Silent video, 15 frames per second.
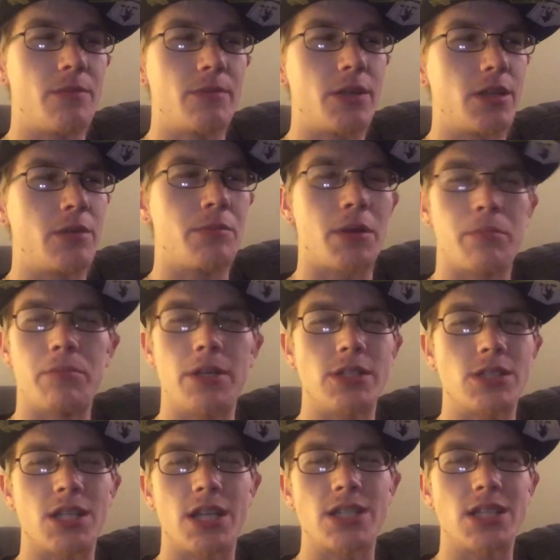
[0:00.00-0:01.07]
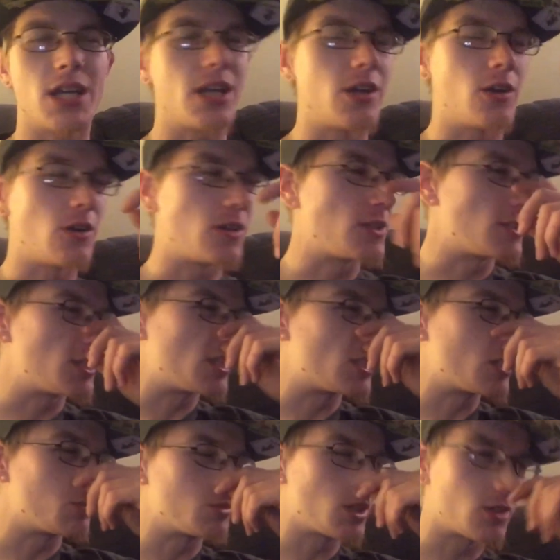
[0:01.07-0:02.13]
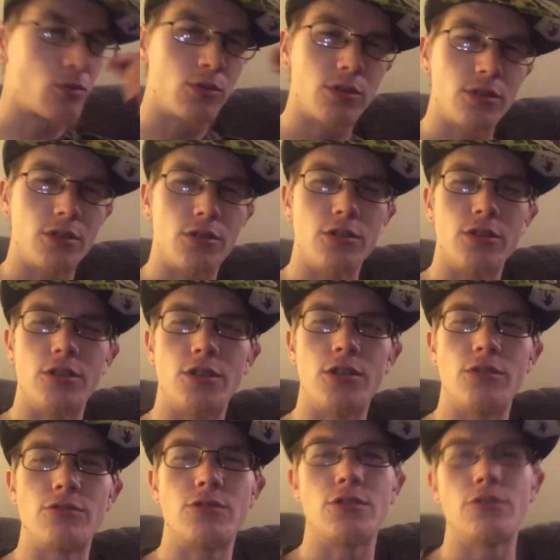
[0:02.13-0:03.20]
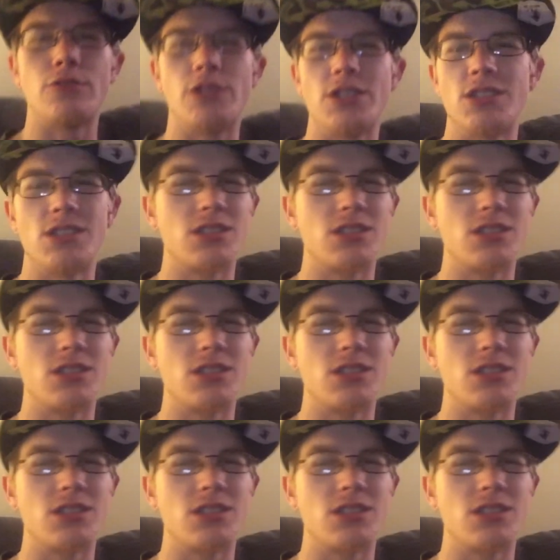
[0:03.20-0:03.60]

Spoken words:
any of my baits that I tie on. It just seems like a really good go-to. Doesn't